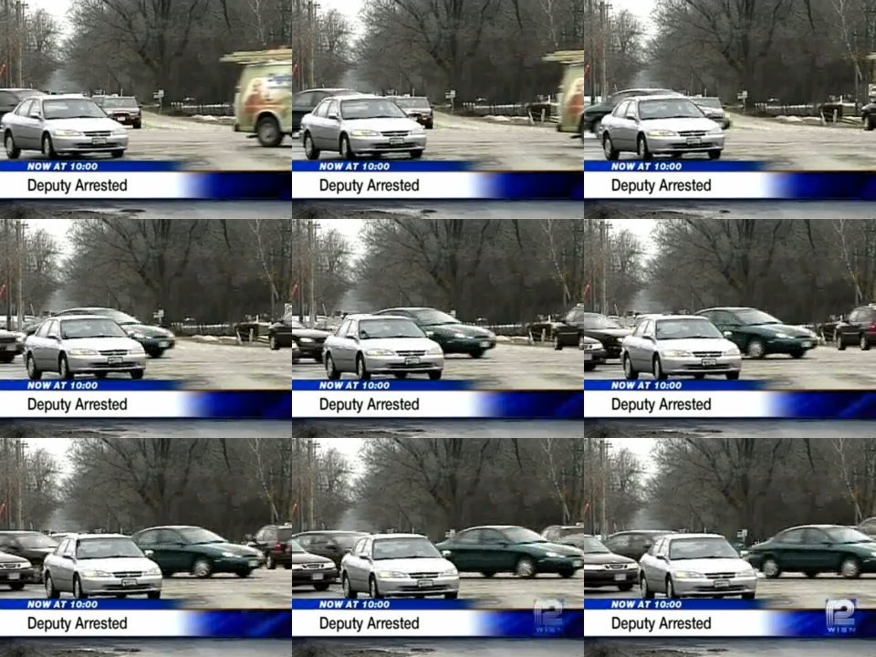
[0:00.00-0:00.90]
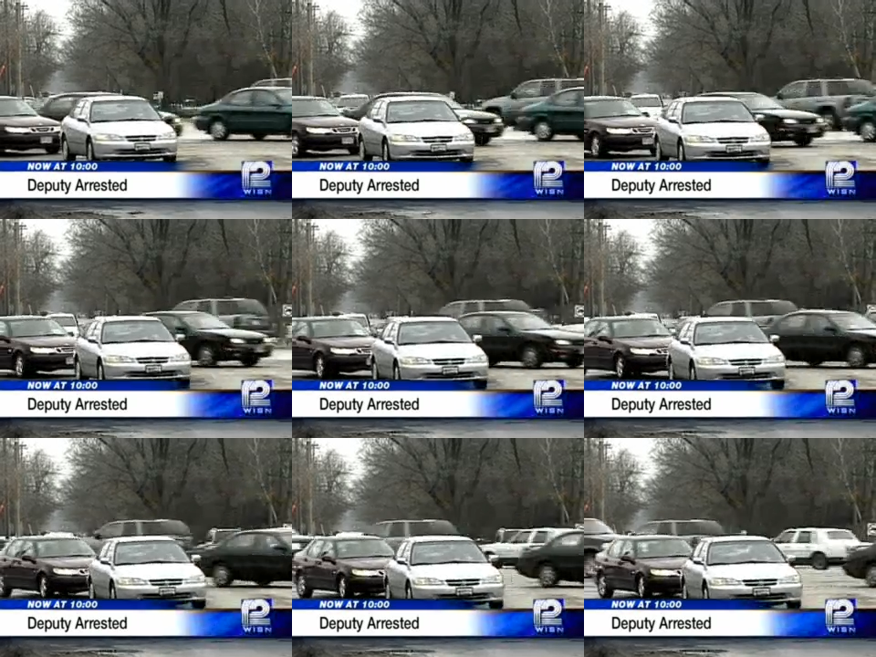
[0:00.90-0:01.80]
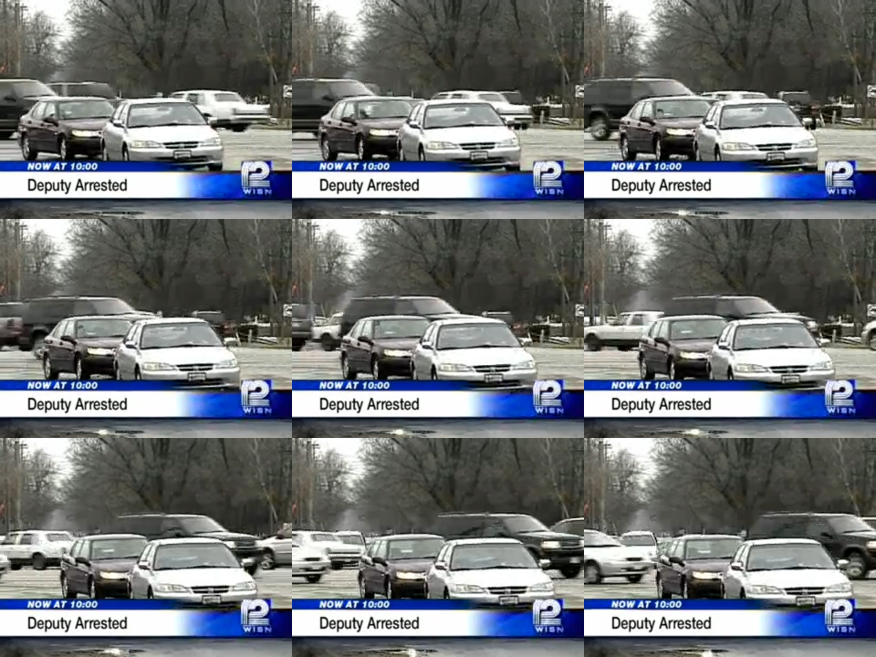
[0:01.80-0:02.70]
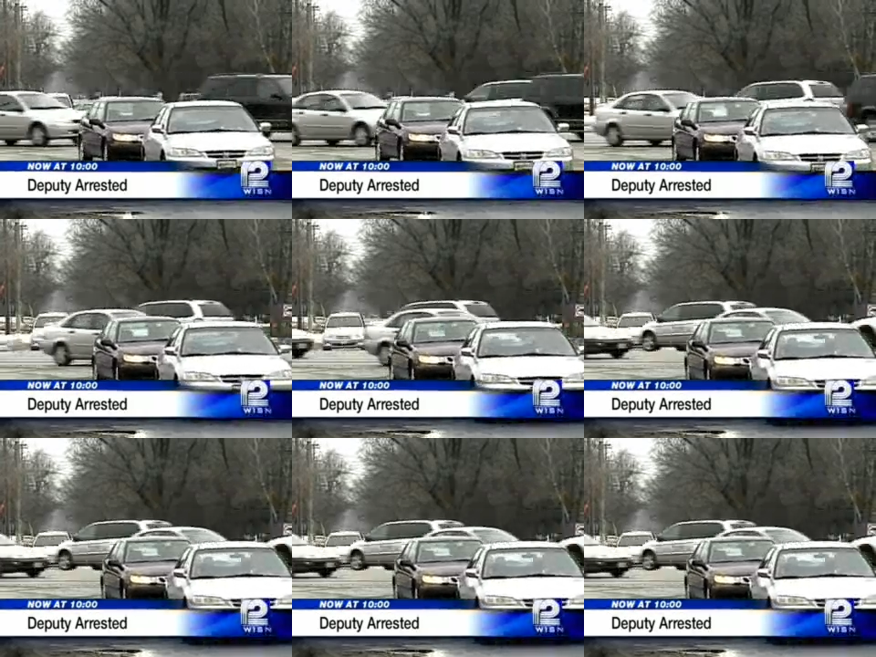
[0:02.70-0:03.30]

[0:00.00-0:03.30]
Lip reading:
Nobody's mouth can be seen.